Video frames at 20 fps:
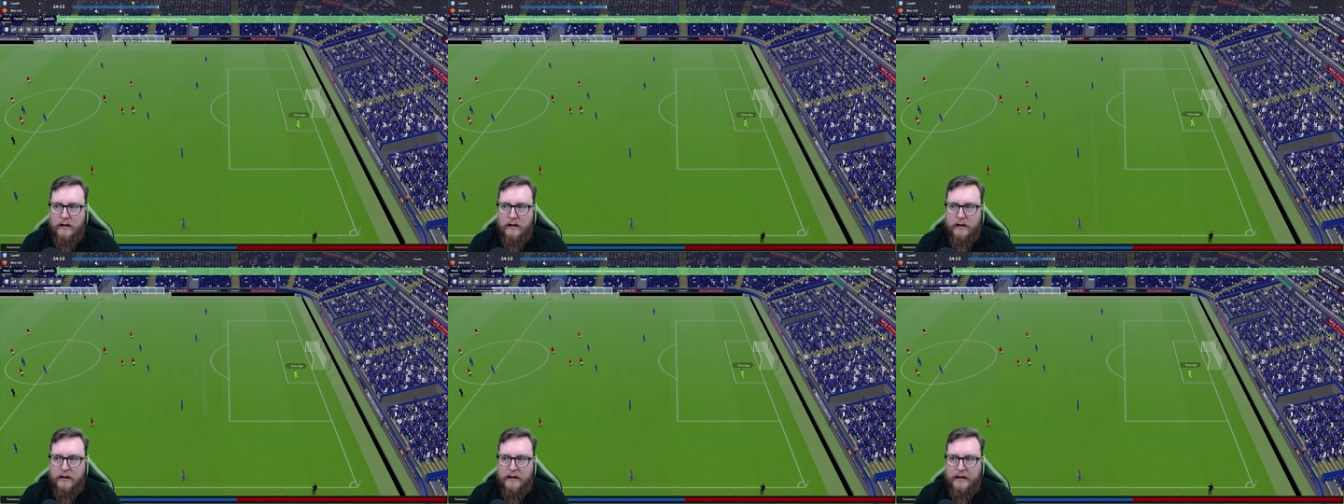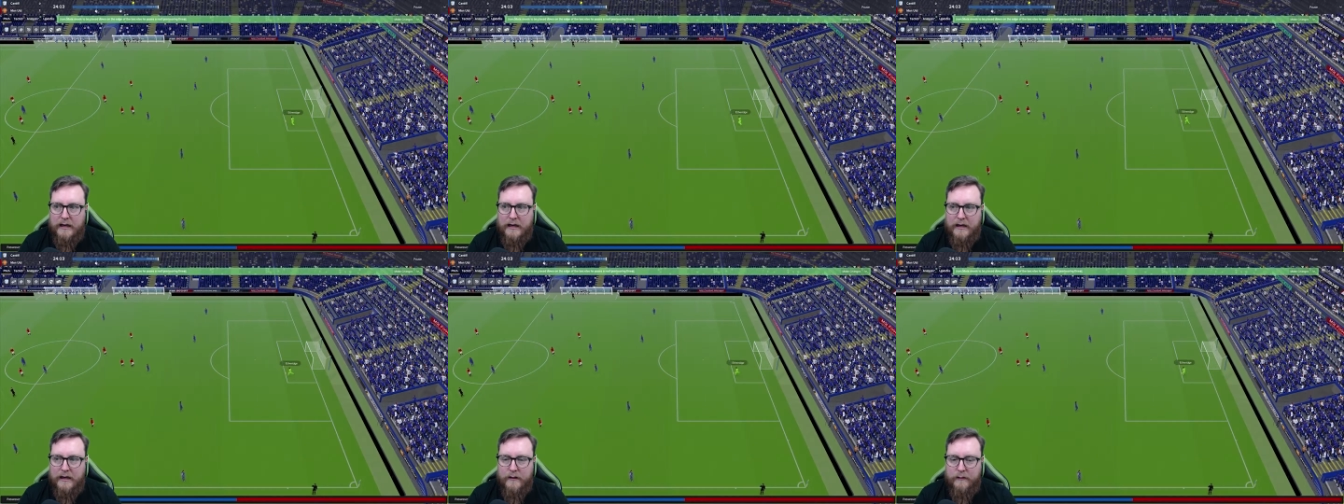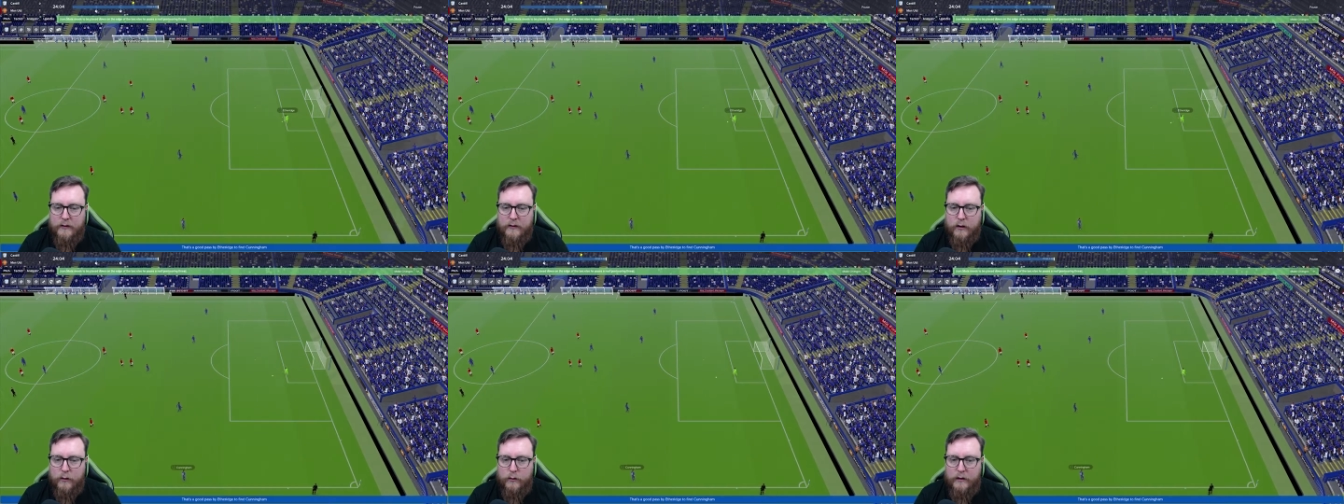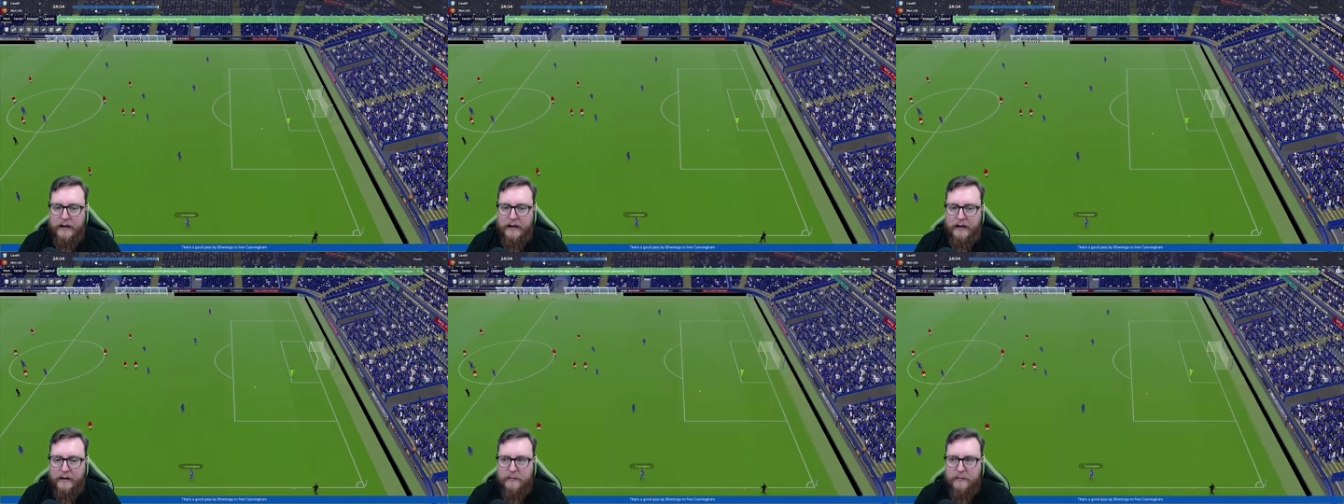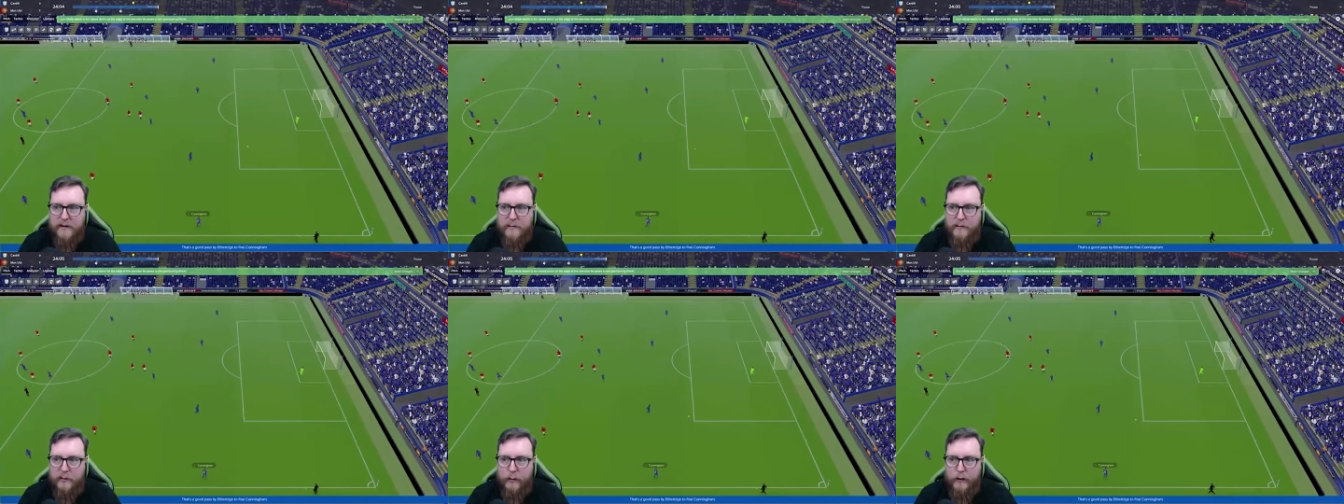Okay, another goal kick.
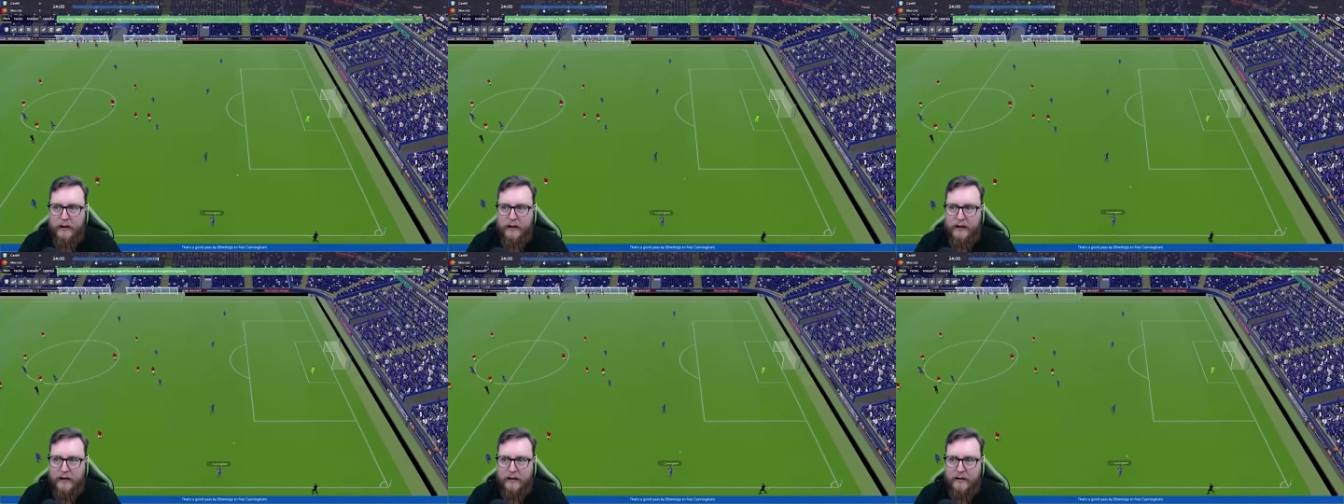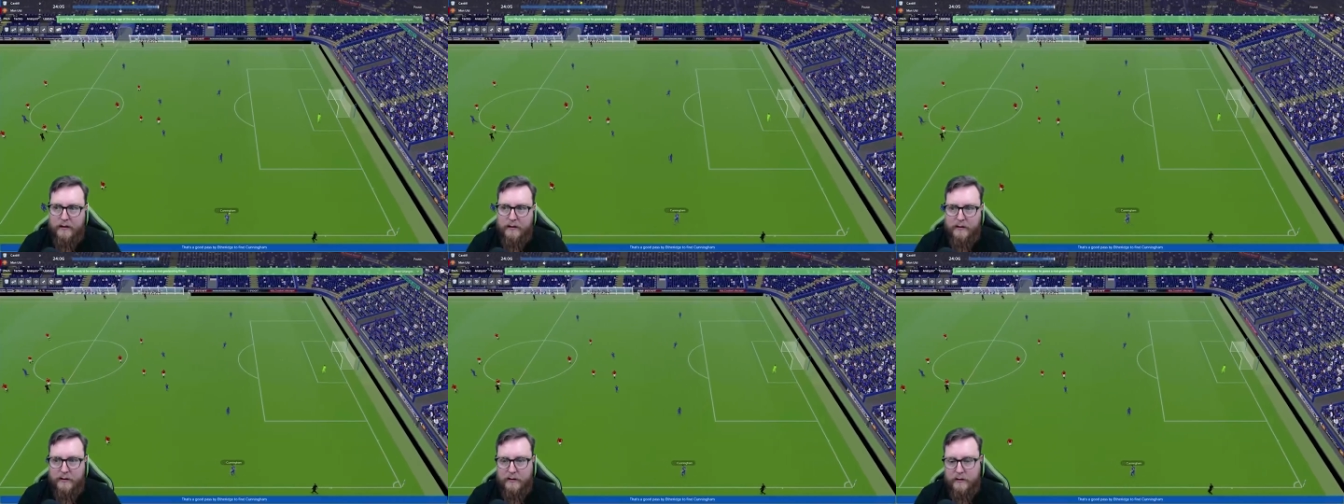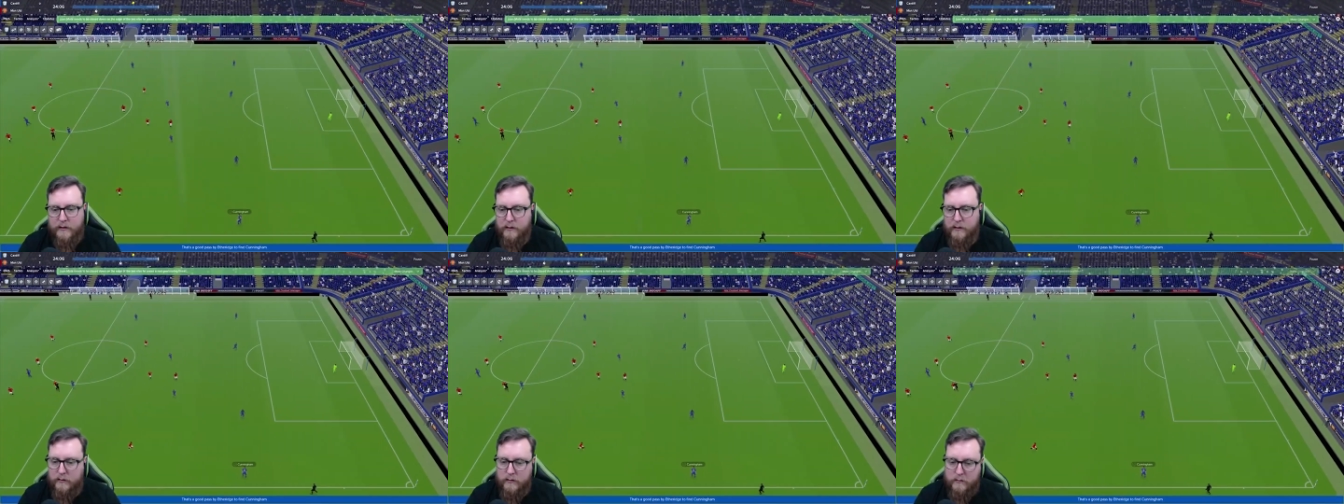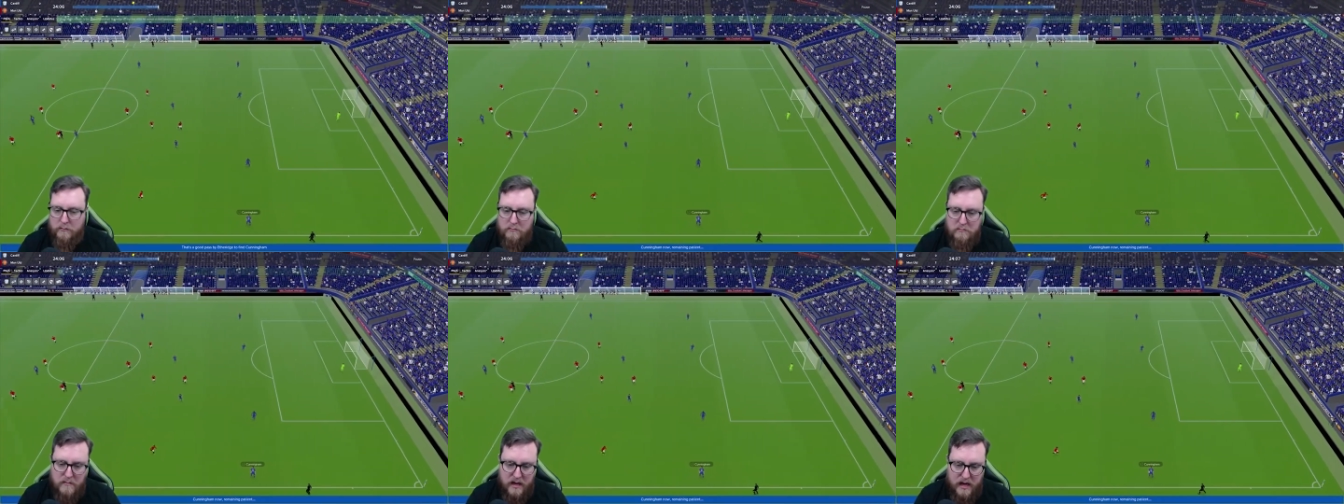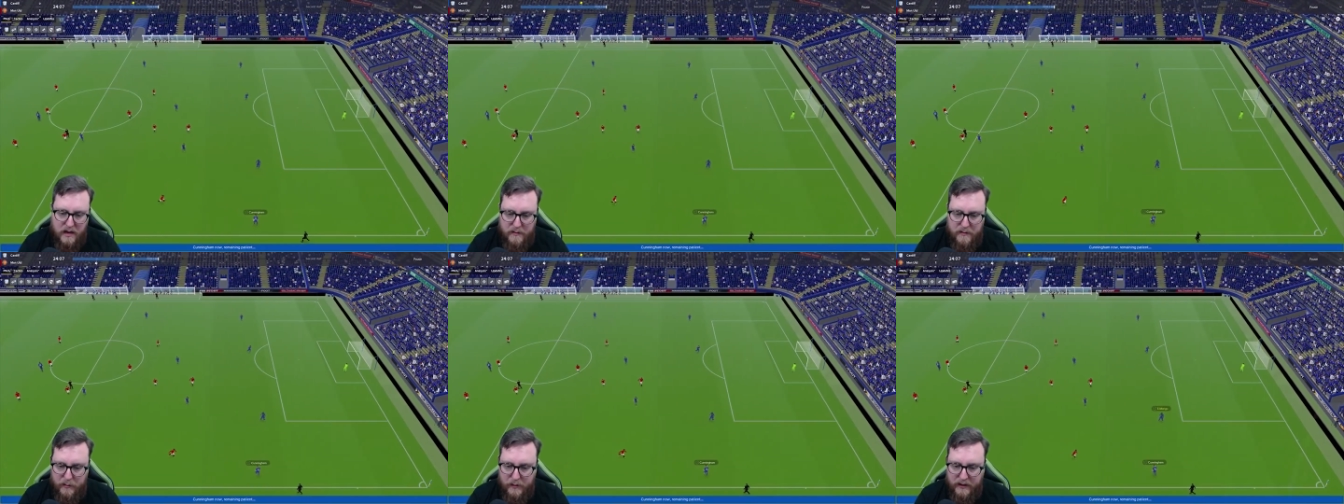Maybe
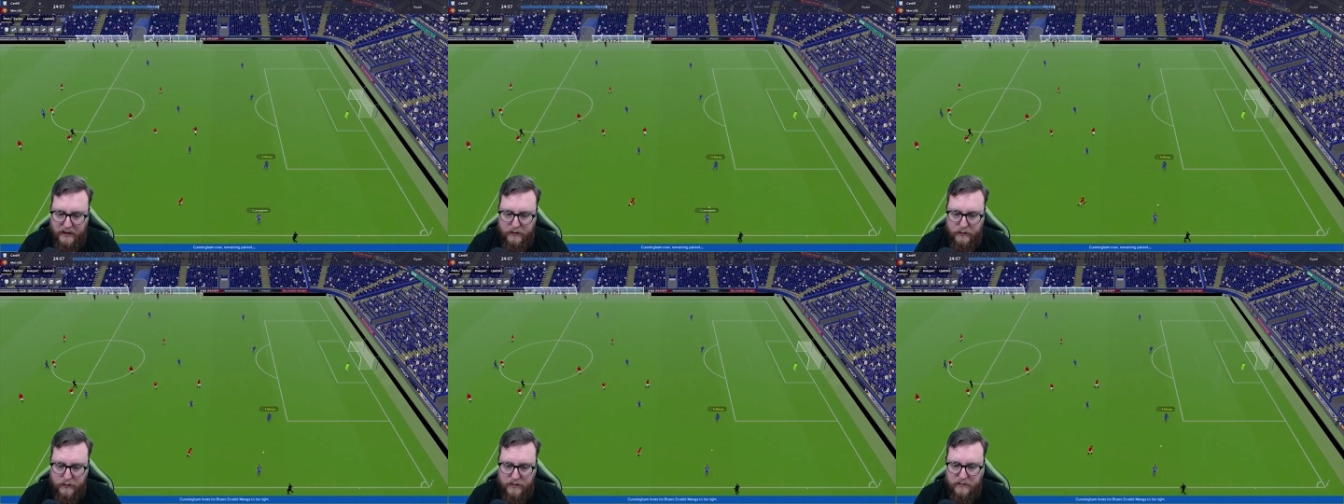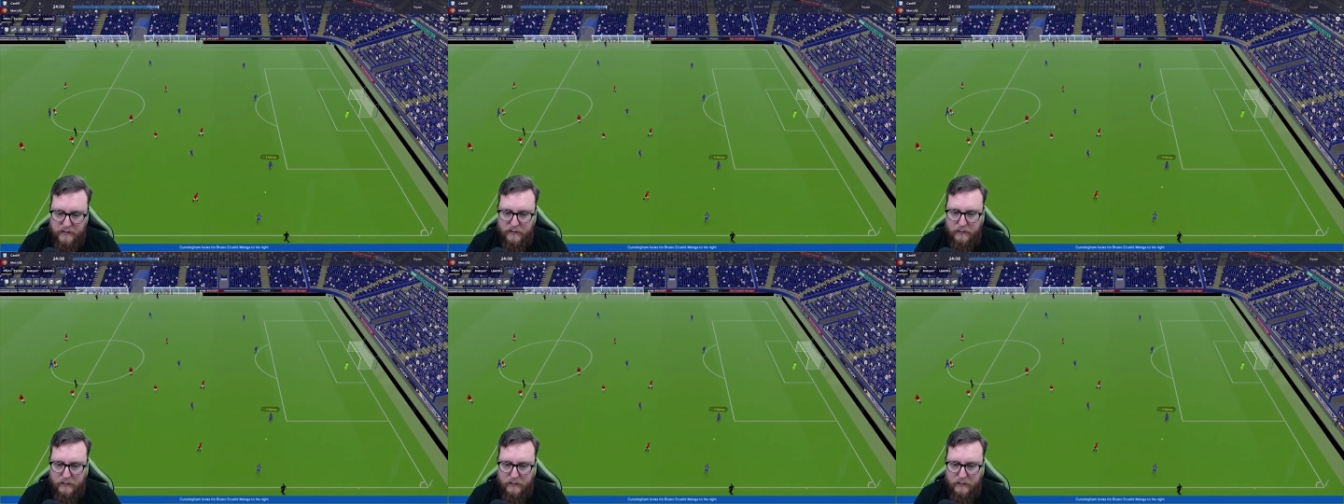we can do something